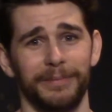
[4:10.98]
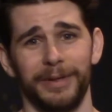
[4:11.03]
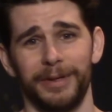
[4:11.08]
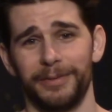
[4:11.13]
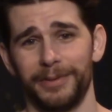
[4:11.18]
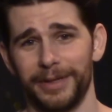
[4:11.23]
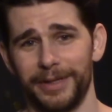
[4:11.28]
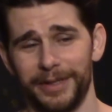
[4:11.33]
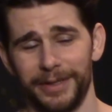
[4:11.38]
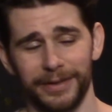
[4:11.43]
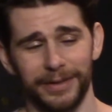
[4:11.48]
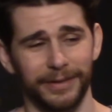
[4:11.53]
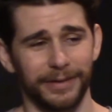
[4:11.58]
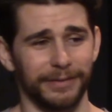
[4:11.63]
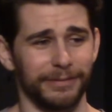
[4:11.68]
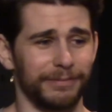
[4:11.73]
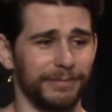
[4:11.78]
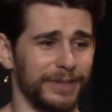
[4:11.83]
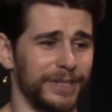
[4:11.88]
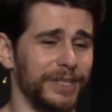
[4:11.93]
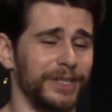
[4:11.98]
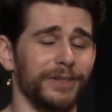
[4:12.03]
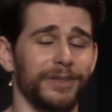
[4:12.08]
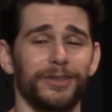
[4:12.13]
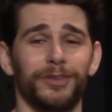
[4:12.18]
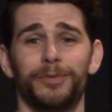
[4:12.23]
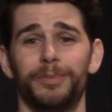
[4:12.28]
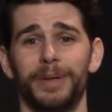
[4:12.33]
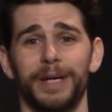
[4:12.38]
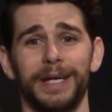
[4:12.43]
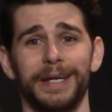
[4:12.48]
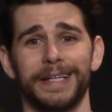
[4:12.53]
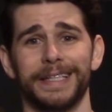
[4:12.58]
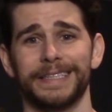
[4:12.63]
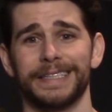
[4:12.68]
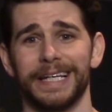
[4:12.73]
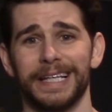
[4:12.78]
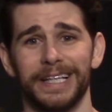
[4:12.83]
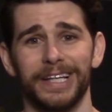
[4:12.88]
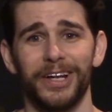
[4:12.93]
me with your huge penis.
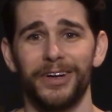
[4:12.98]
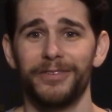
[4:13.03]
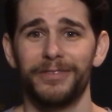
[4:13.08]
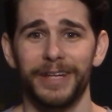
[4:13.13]
I love